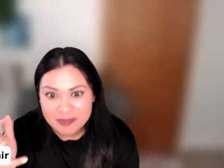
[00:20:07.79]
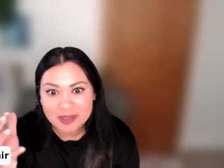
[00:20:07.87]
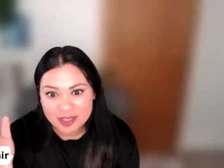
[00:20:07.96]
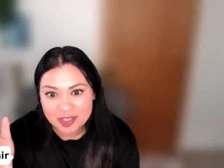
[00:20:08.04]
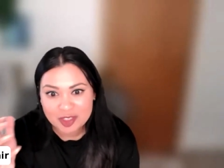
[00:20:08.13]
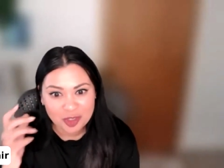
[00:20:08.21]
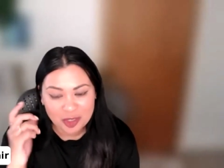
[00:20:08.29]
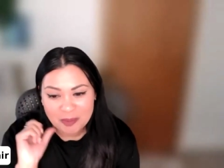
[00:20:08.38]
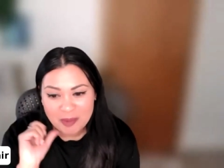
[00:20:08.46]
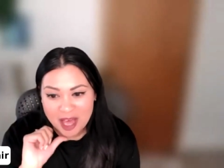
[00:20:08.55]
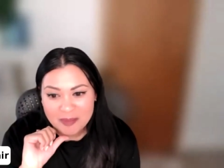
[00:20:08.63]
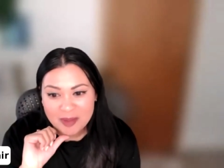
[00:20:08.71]
but the journey
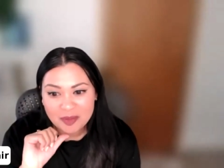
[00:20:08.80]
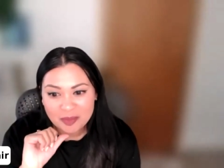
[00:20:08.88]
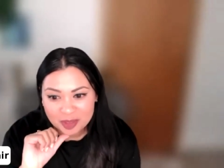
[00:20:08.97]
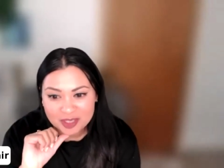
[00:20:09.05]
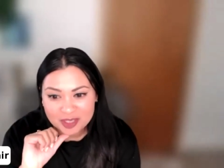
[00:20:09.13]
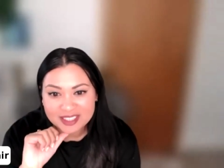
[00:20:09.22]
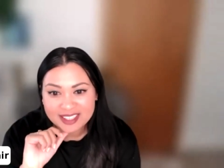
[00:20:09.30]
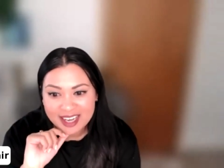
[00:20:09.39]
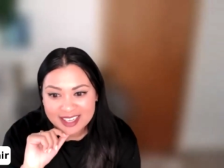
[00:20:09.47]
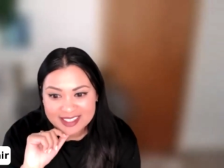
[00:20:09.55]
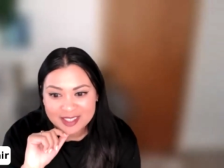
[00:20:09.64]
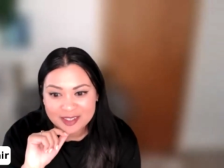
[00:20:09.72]
map and really
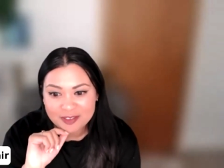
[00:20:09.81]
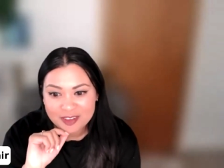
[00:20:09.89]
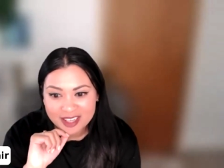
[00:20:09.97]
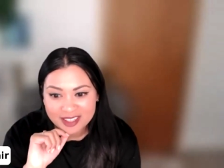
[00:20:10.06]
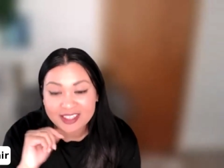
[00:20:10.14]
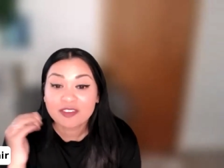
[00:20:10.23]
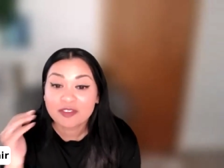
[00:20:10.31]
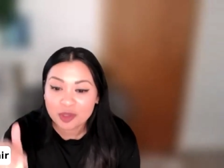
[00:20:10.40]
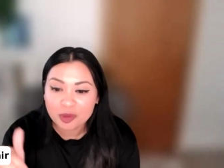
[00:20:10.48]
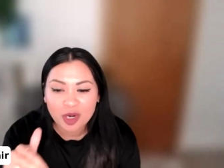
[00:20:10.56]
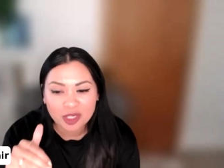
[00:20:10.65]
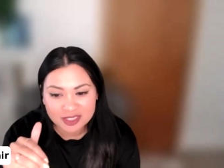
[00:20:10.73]
identifying, like, if
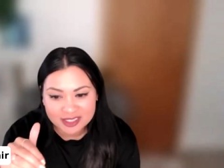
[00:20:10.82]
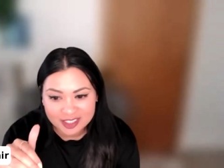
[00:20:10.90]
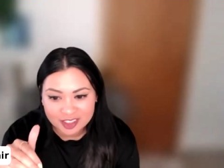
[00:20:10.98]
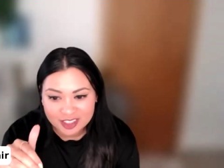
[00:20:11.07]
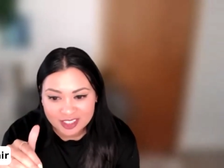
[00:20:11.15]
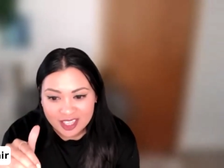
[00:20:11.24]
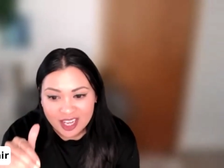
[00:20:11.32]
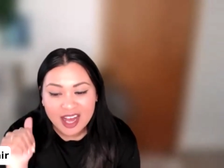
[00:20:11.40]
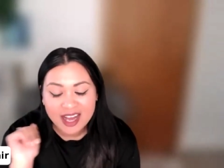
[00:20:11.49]
you are a leader,